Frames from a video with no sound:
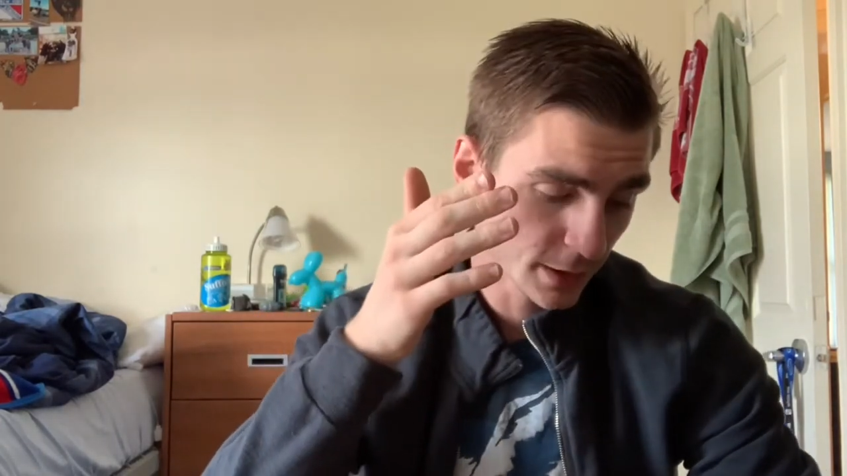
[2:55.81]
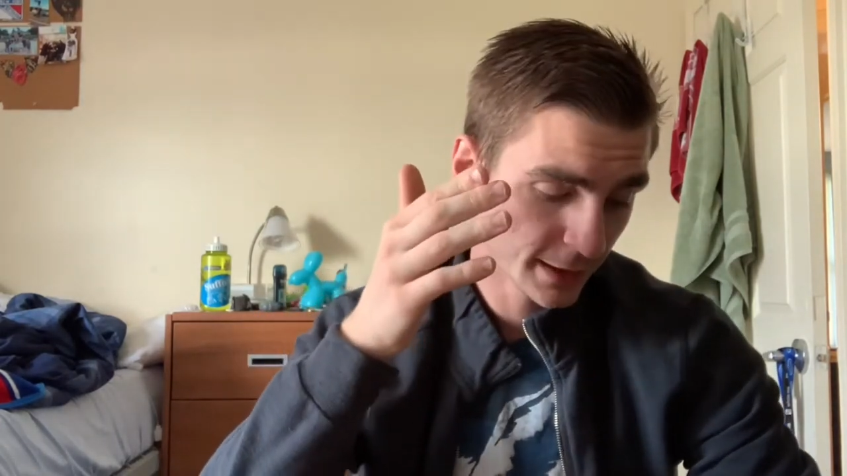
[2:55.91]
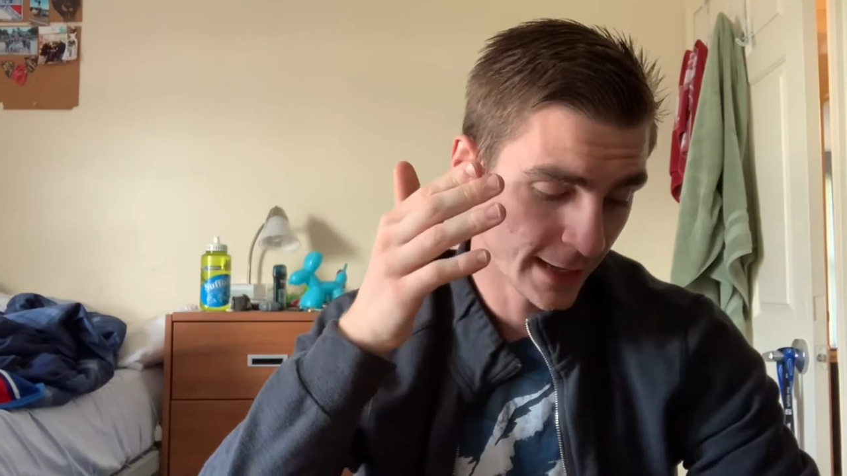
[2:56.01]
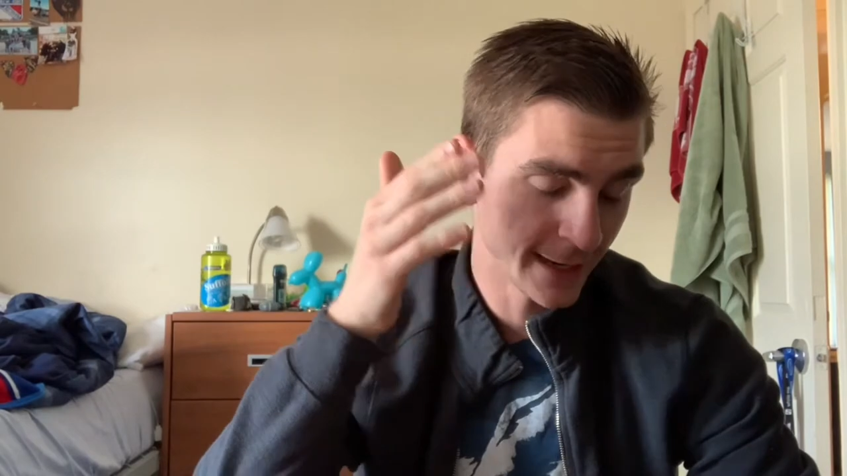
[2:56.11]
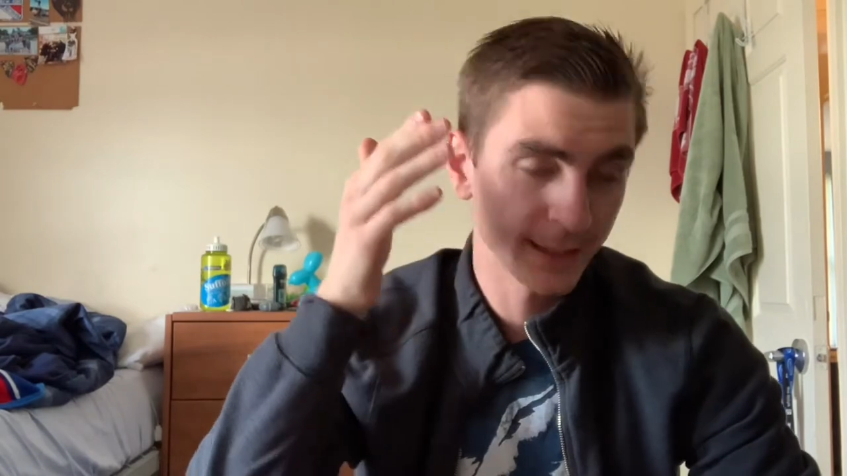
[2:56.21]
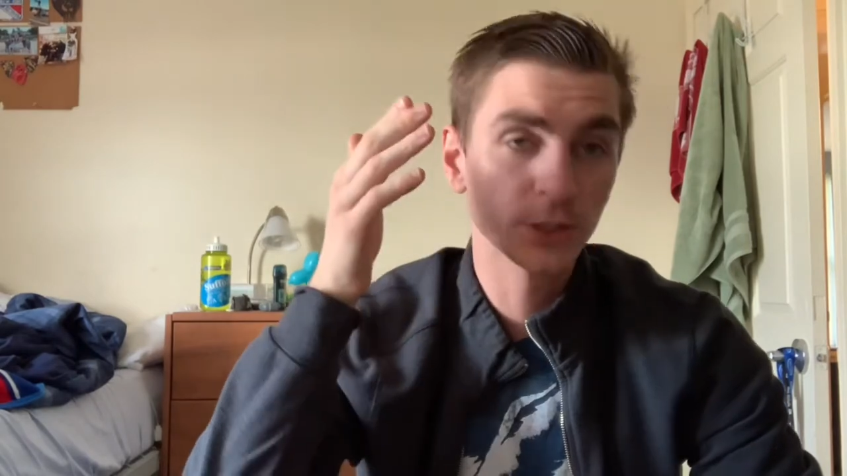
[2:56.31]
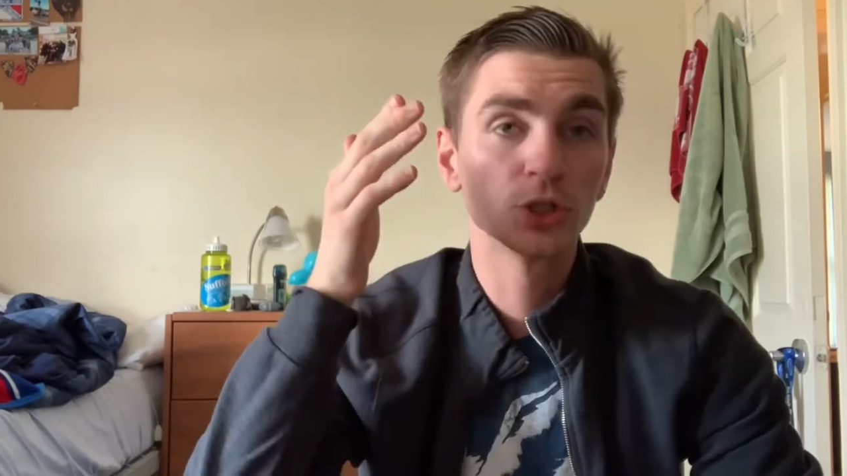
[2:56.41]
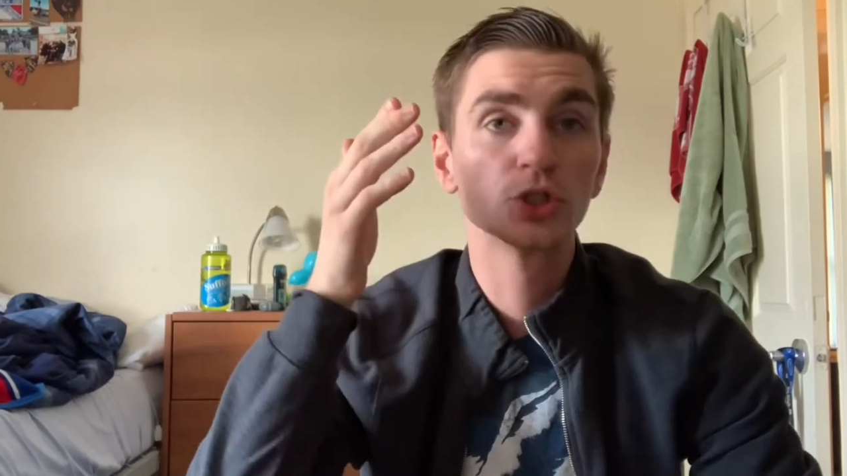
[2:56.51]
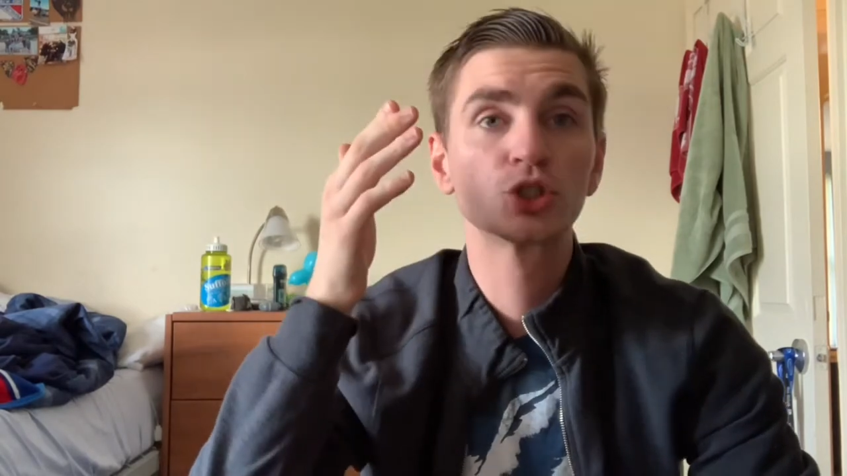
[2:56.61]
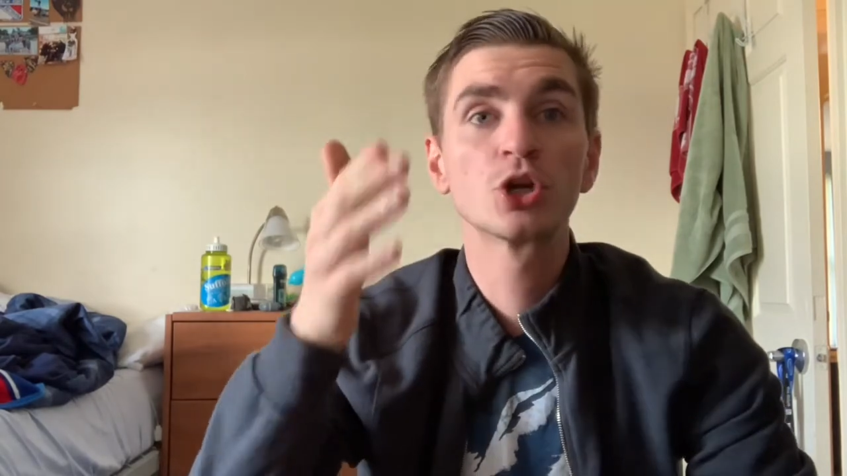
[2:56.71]
can
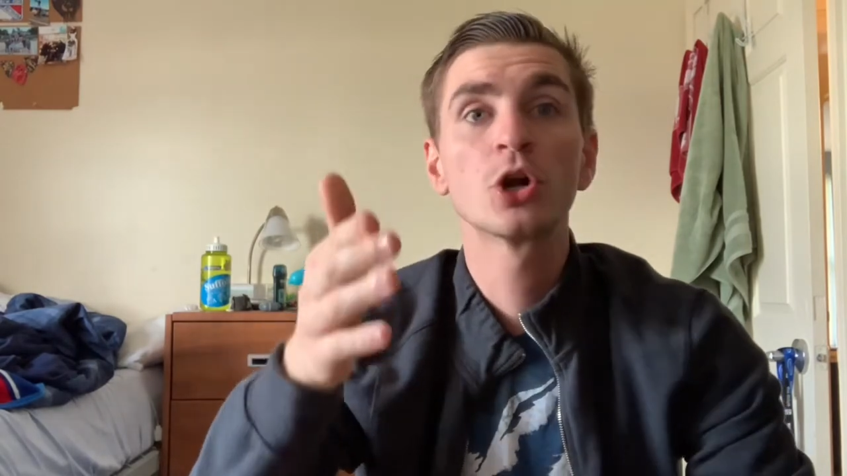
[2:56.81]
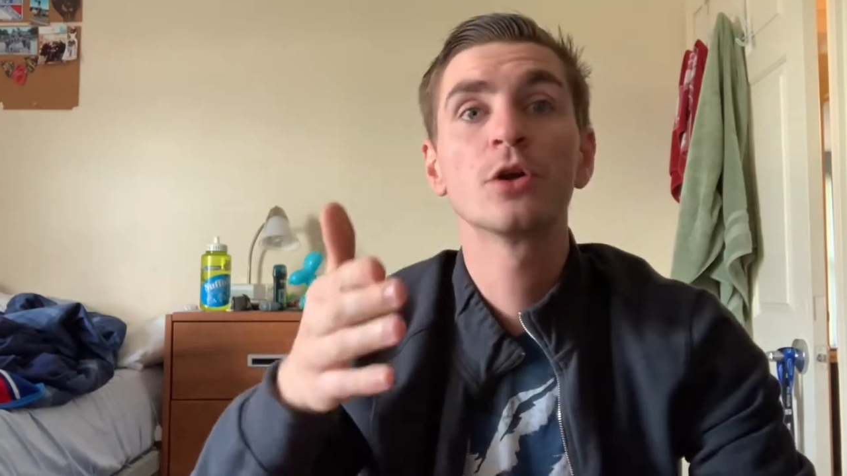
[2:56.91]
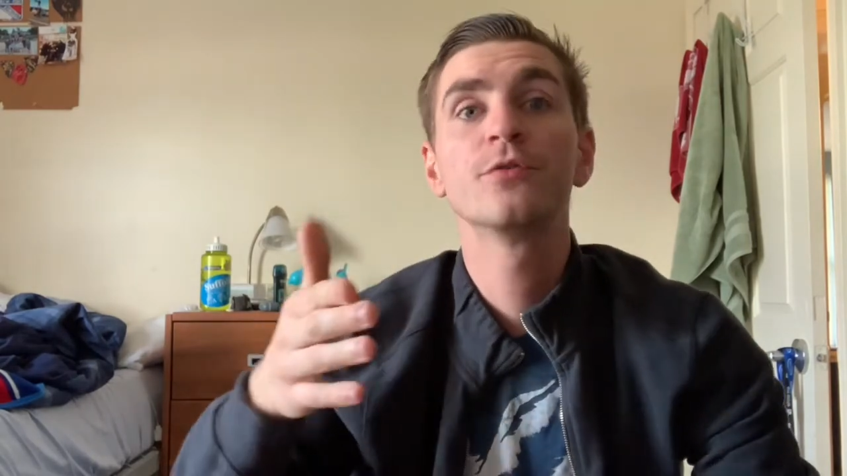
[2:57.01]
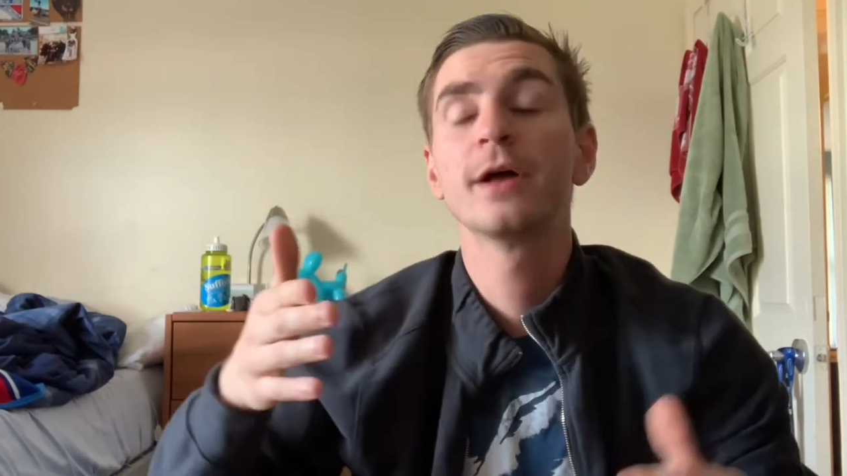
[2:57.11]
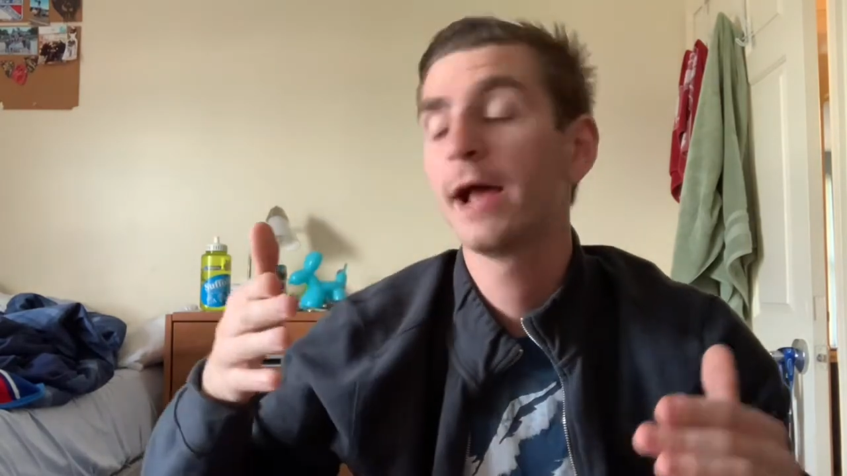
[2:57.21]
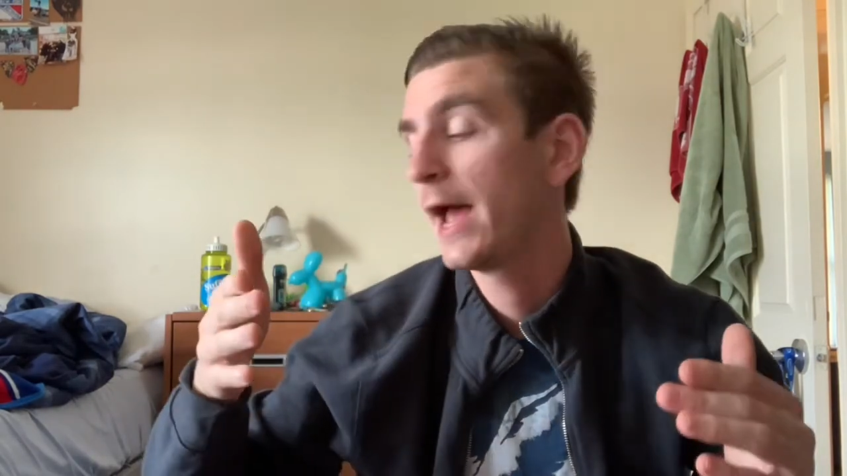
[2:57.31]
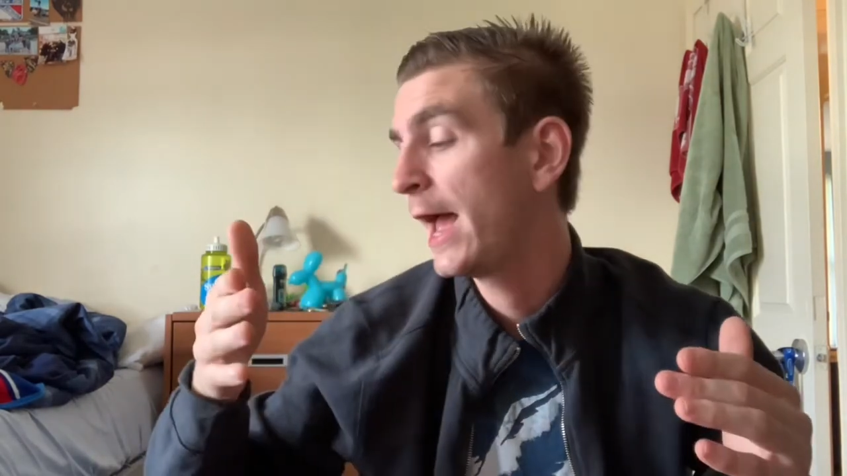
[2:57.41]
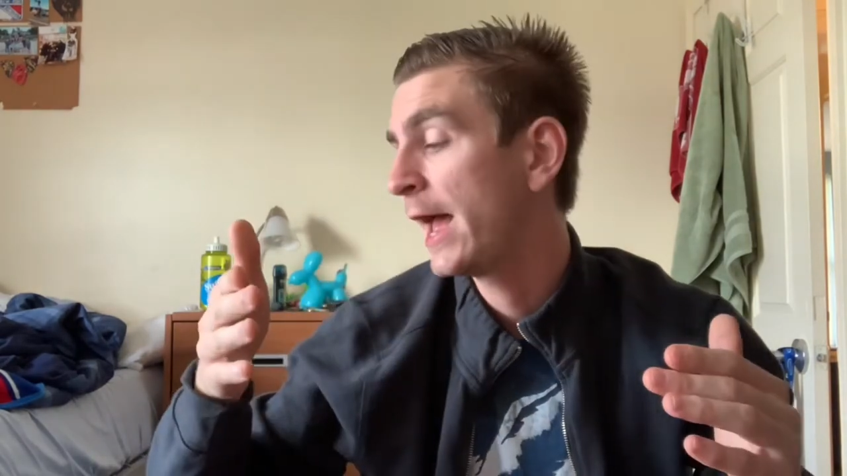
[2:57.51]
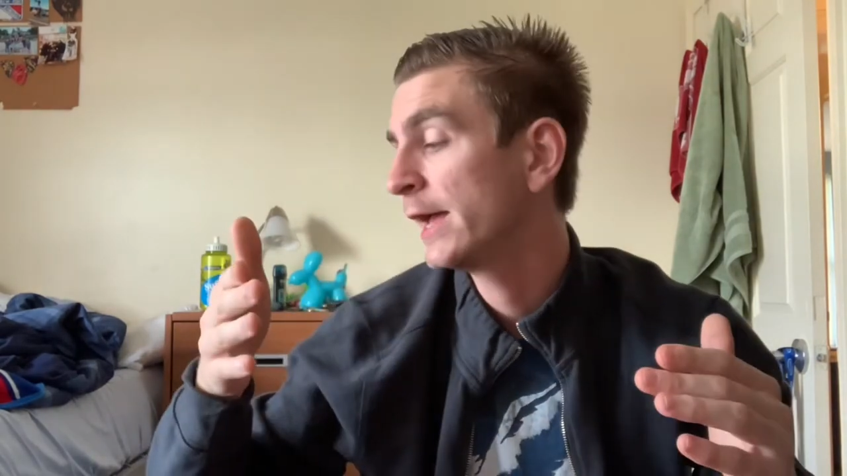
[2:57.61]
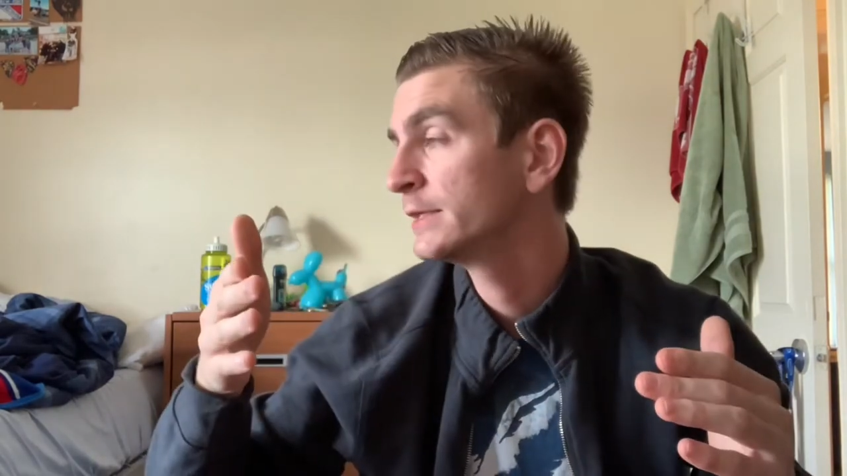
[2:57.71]
serve
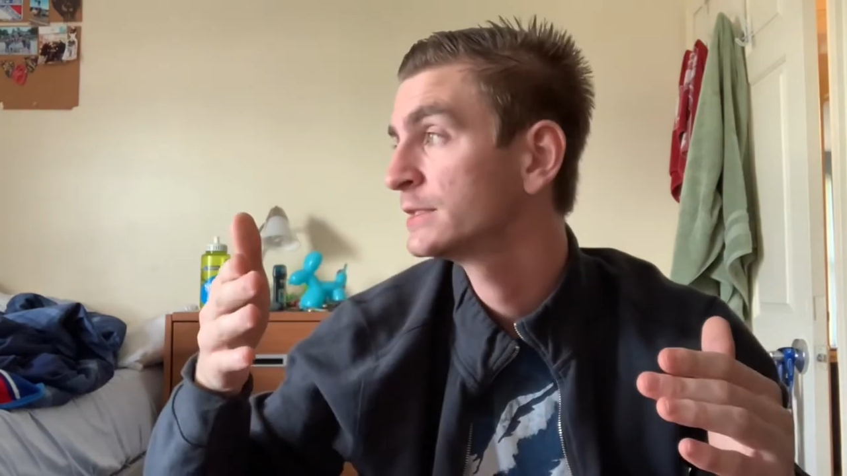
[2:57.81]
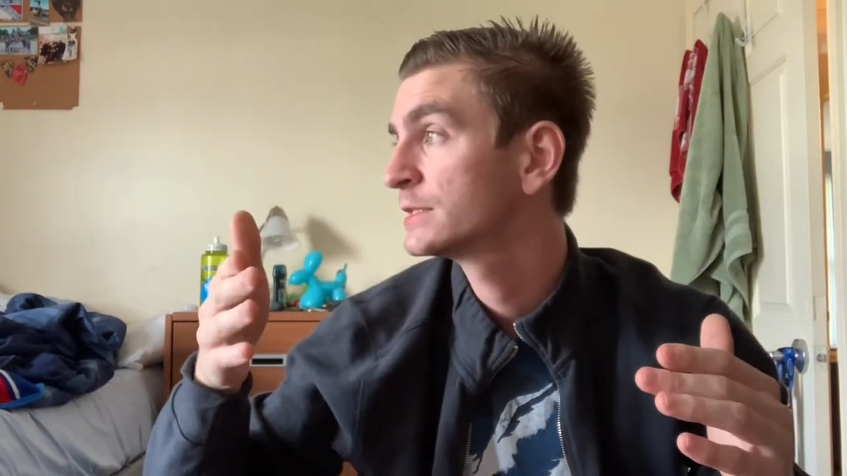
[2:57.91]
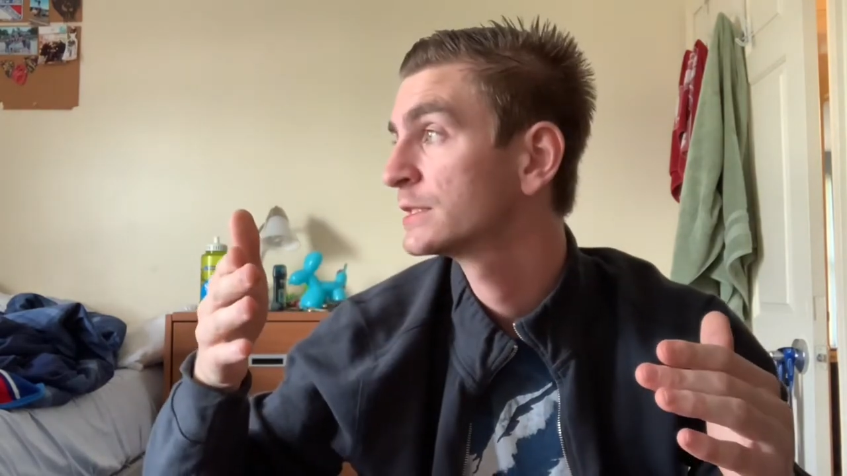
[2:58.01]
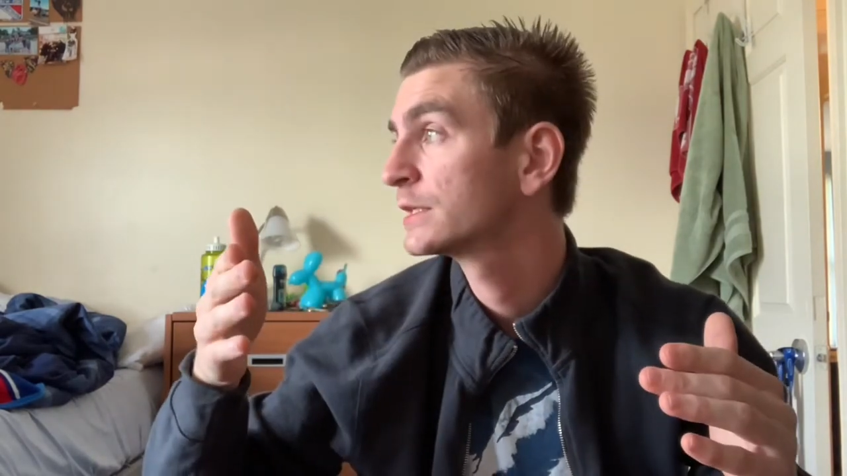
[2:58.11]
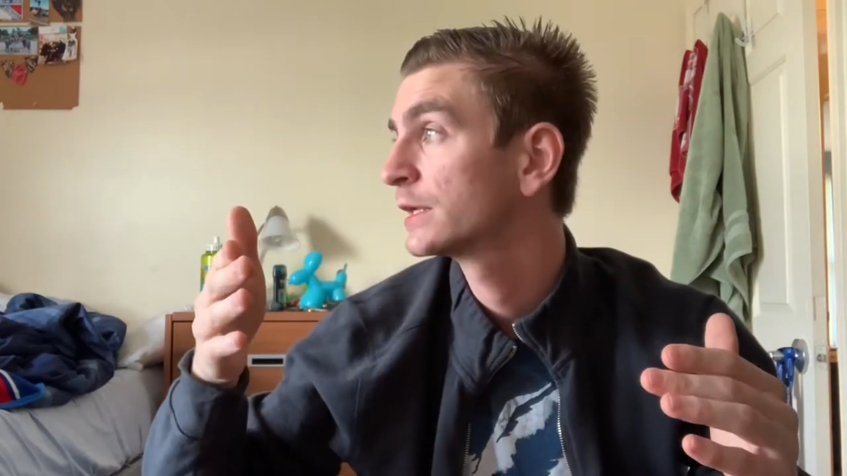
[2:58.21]
as